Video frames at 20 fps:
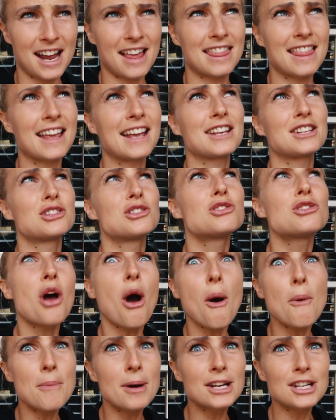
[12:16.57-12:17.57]
I think is
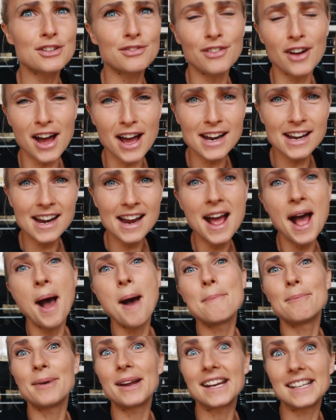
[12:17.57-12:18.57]
so much fun,
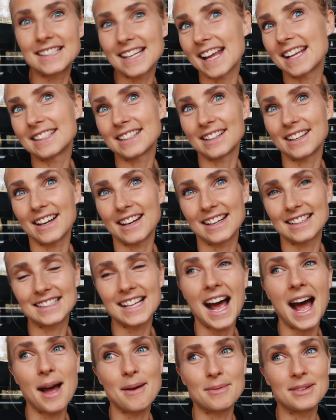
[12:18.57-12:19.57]
but it takes a lot of
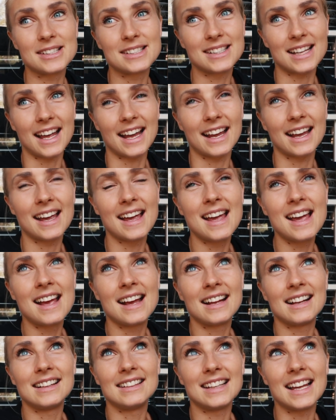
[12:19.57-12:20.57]
time. It's like
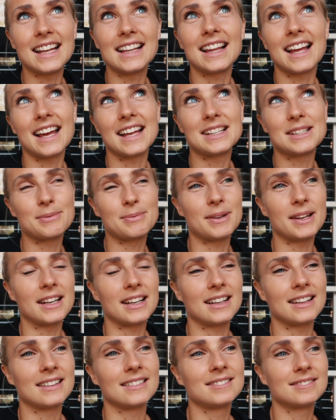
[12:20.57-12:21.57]
lately it's
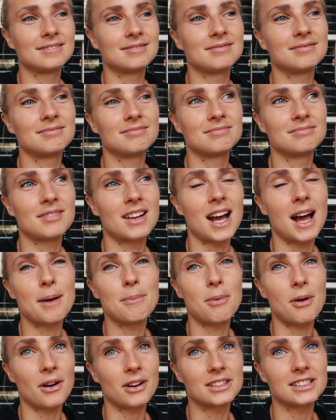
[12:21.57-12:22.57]
been a
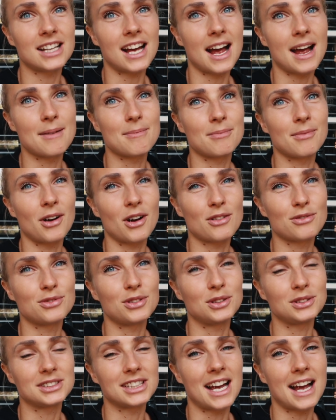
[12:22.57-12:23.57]
part-time or
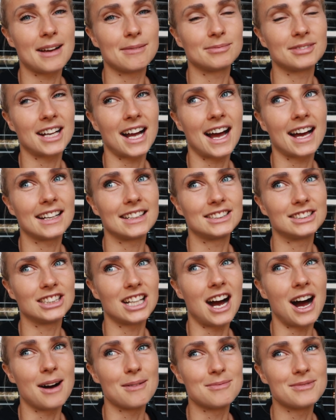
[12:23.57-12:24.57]
full-time kind of
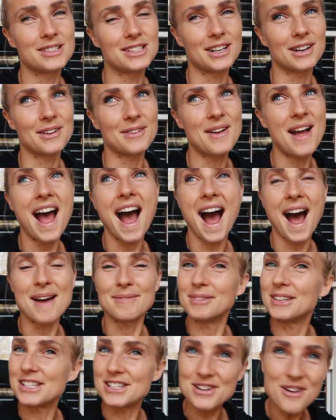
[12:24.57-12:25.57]
job, so
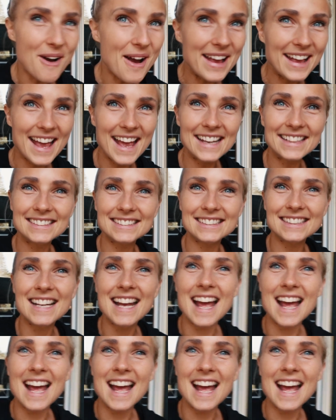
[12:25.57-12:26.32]
I'm enjoying it,